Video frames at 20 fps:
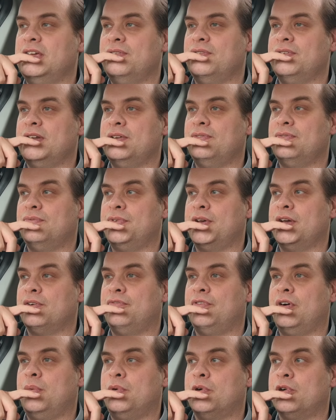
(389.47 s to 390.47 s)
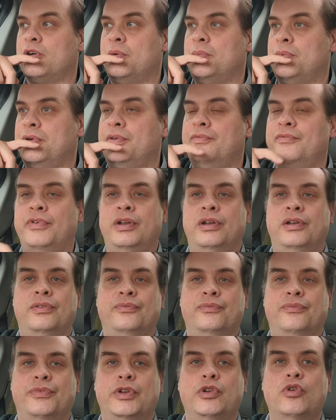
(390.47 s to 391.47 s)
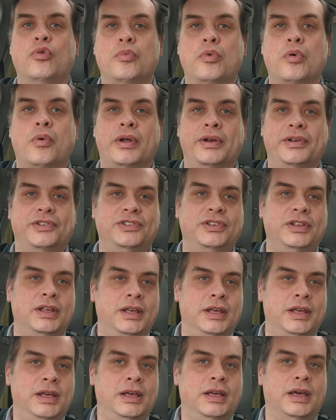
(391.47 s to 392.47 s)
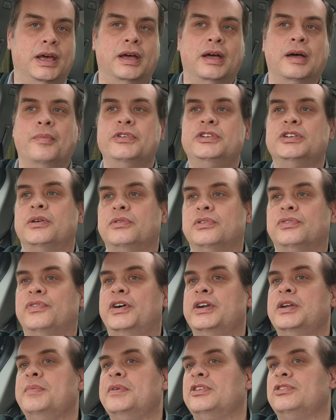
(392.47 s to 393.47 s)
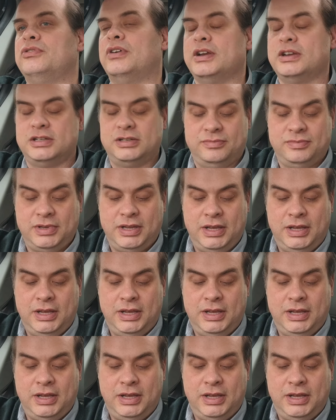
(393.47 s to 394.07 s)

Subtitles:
even if they are far more common than the normal ones, which I always find a bit strange.